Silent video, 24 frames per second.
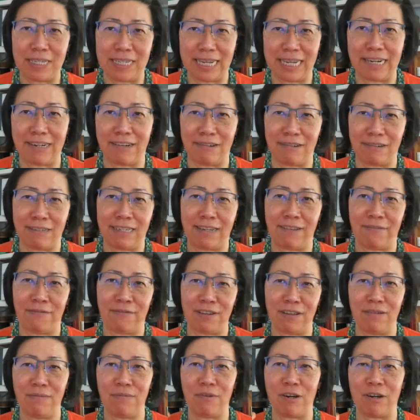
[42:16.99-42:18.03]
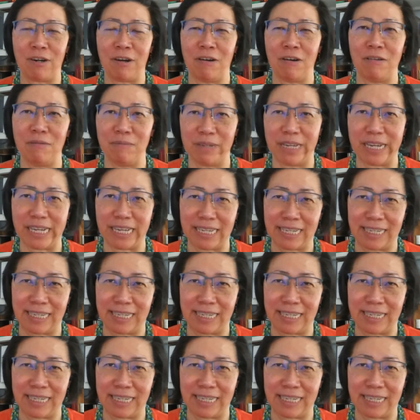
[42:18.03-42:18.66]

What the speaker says: centers to feel more home like.